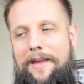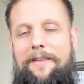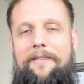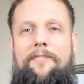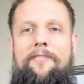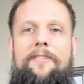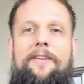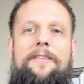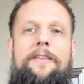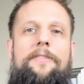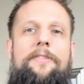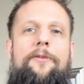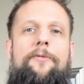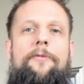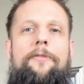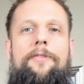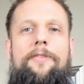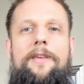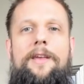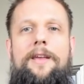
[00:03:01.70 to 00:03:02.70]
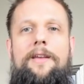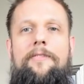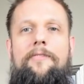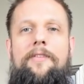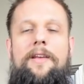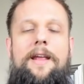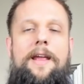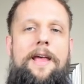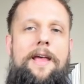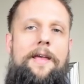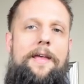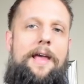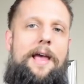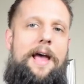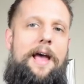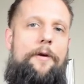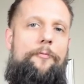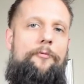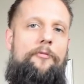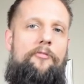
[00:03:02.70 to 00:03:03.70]
I could see that there were things that
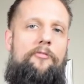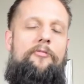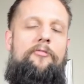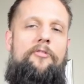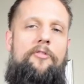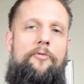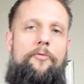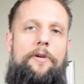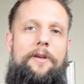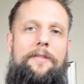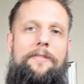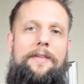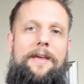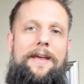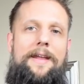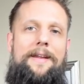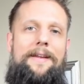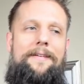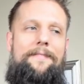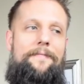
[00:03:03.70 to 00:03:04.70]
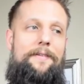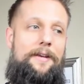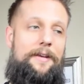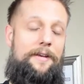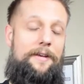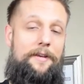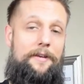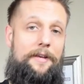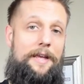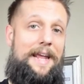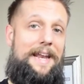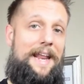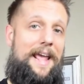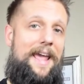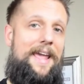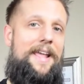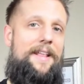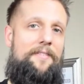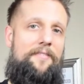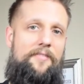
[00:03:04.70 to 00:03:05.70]
I was doing that
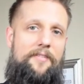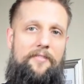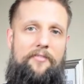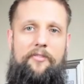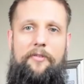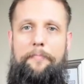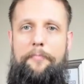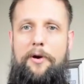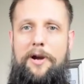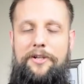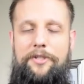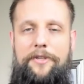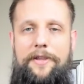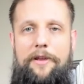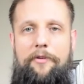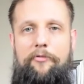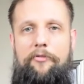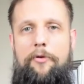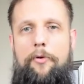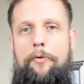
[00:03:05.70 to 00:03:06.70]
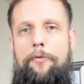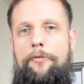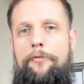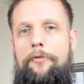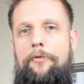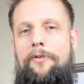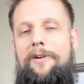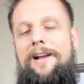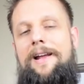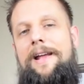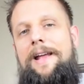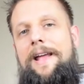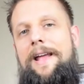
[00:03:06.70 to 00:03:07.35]
enhance this depression I was going through.